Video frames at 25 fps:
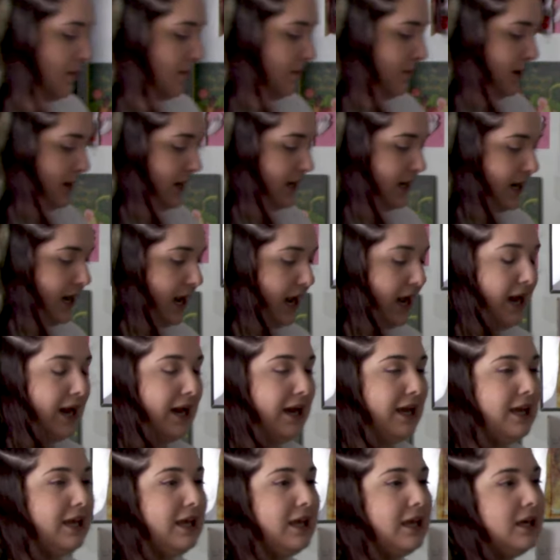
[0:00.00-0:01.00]
but
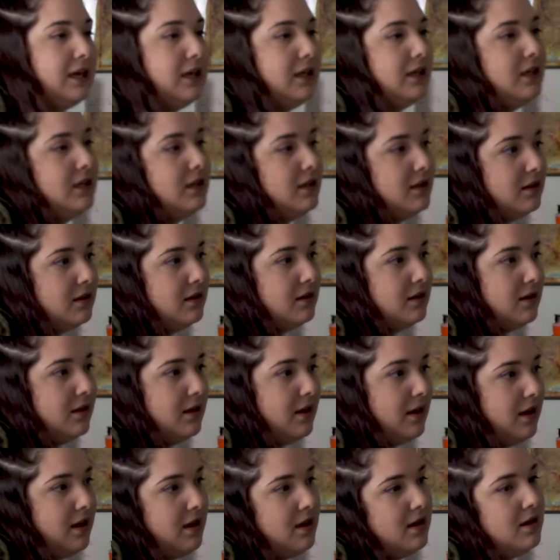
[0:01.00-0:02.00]
I
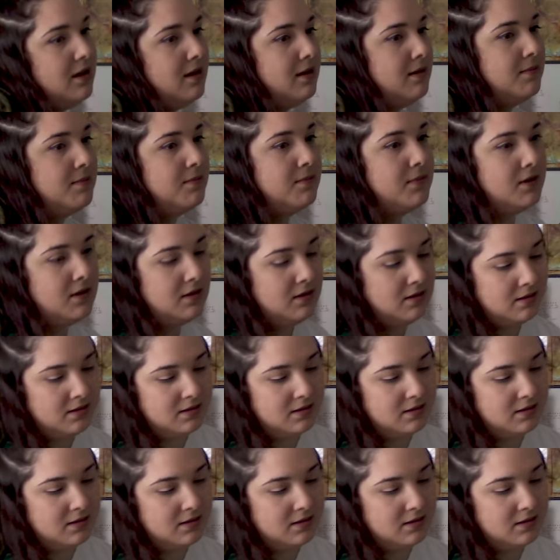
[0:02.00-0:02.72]
am